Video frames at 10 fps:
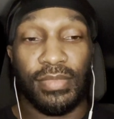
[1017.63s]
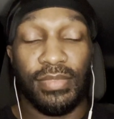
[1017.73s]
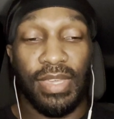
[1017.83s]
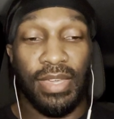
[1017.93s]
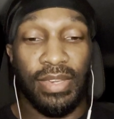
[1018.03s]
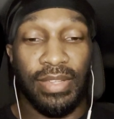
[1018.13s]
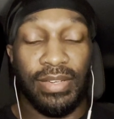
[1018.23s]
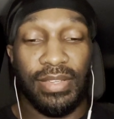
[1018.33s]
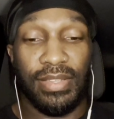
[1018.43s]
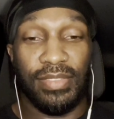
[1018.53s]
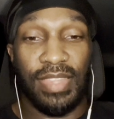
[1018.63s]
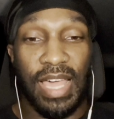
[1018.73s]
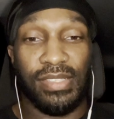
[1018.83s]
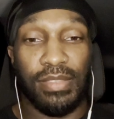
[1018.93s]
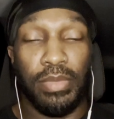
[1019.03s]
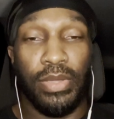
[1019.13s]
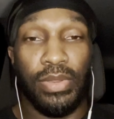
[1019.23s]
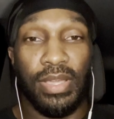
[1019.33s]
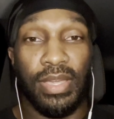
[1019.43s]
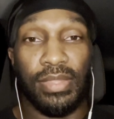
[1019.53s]
And that's the
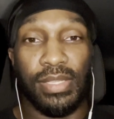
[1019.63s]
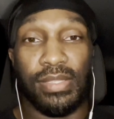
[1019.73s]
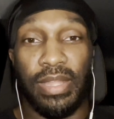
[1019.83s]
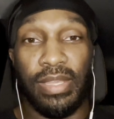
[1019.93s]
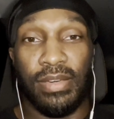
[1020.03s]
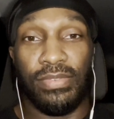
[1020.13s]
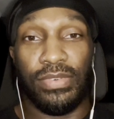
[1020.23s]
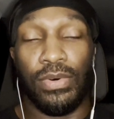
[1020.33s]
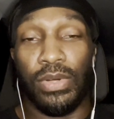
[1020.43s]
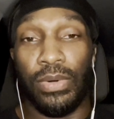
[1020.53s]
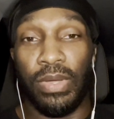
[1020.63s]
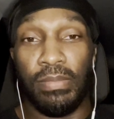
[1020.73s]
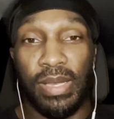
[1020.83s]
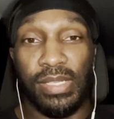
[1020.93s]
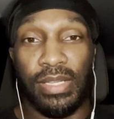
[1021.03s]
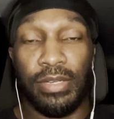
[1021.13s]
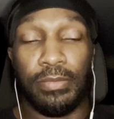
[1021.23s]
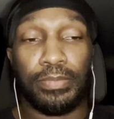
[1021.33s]
beauty and study of ongoing medicine